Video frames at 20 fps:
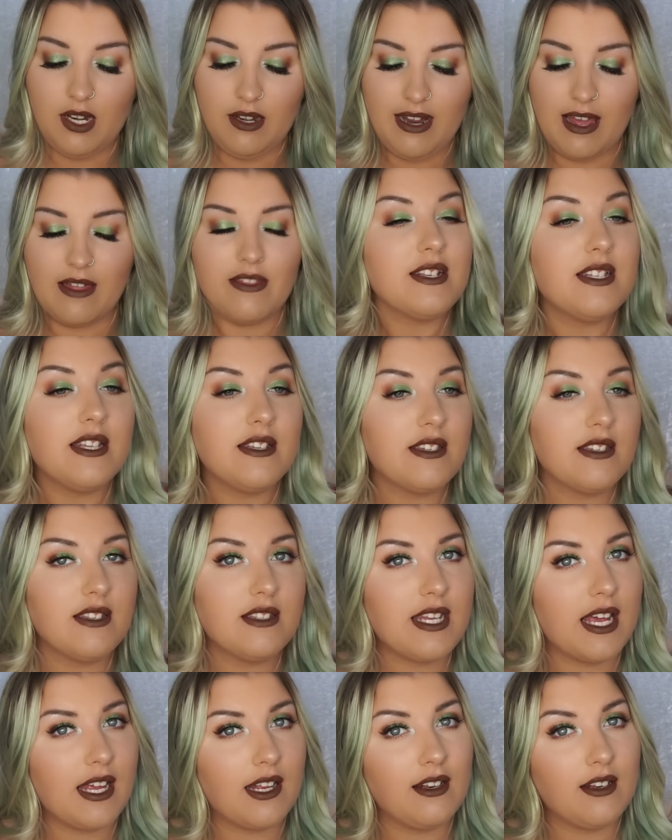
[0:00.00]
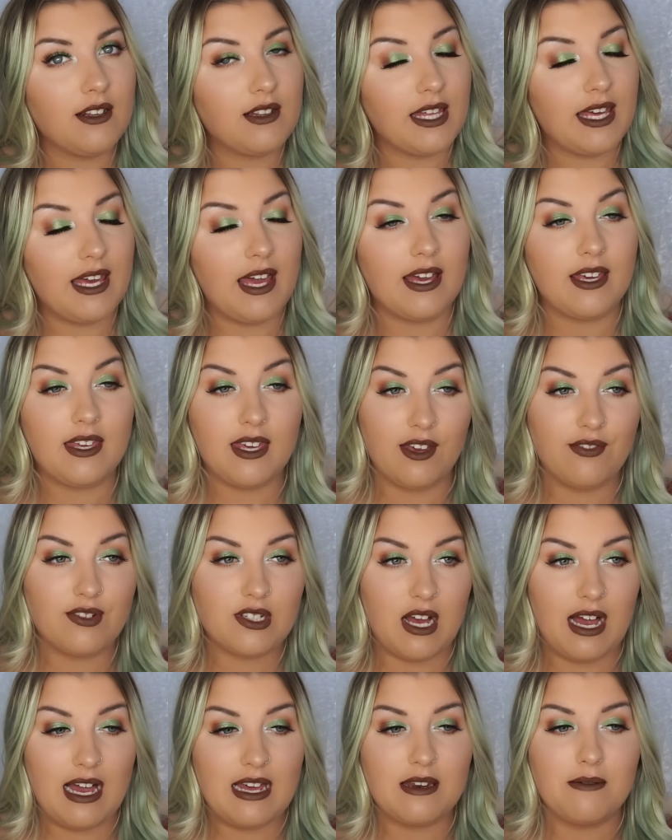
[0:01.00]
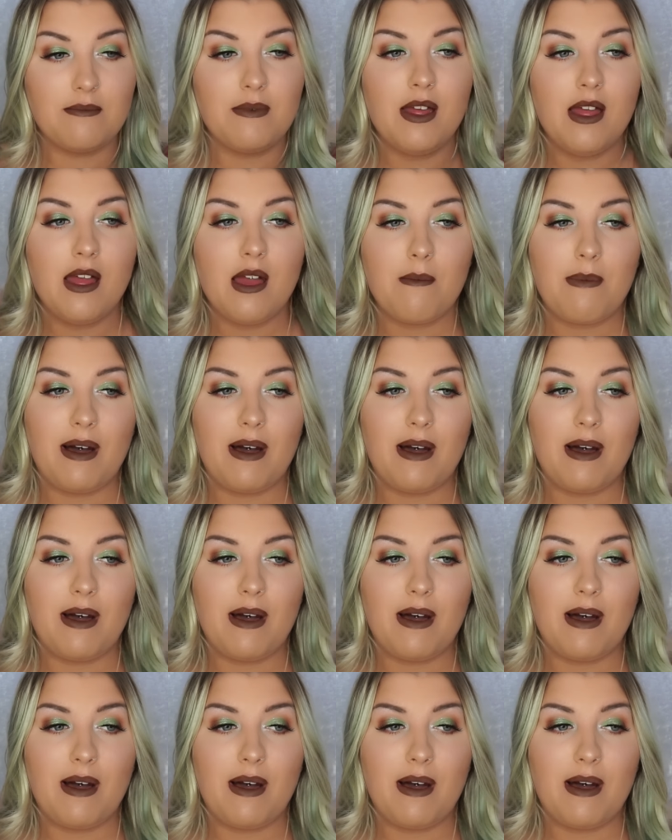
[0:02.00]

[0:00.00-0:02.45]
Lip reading: Now, this isn't technically a gift item,